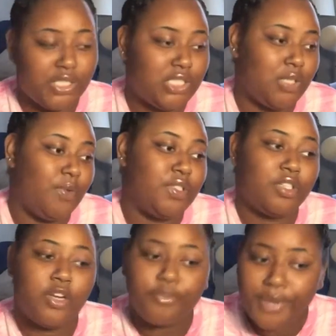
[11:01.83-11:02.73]
And so we was
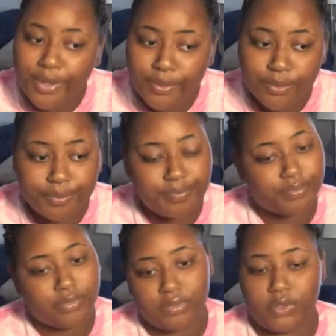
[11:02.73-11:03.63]
learning from home,
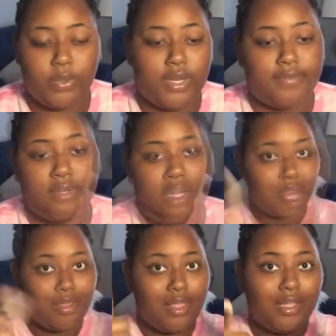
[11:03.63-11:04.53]
whatever.
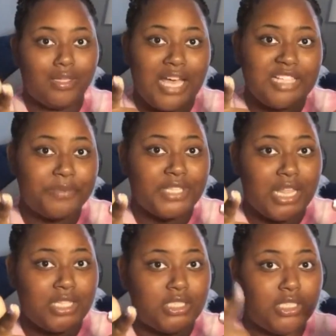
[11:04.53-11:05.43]

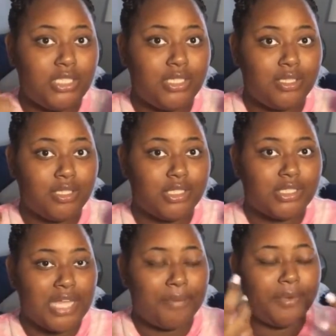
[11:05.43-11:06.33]
Cosmetology,
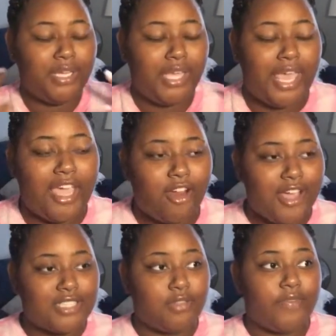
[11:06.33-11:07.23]
stop putting hair
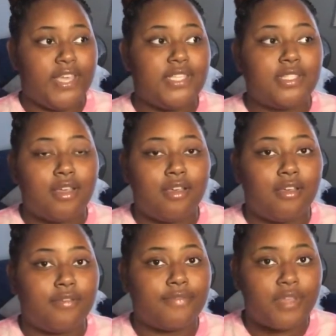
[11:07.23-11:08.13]
as the face
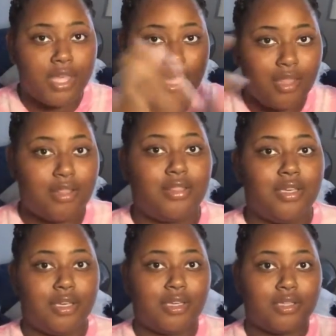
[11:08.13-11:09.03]
of
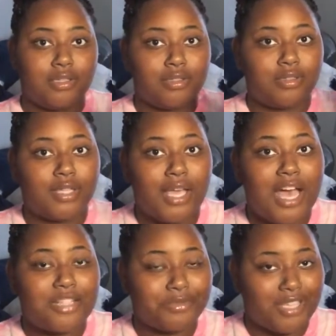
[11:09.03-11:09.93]
the
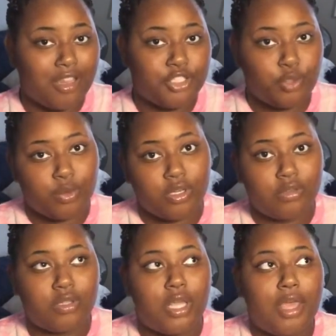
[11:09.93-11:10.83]
cosmetology
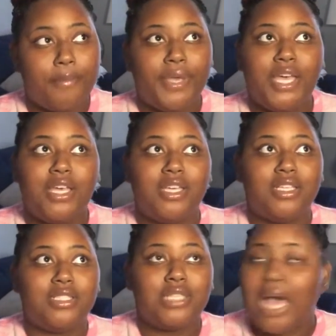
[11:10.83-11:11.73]
world,
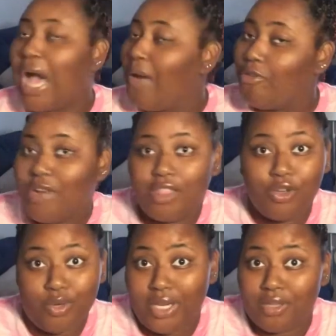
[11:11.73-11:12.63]
because I would rather
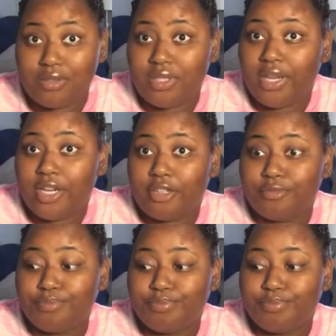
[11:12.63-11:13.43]
do nails than hair.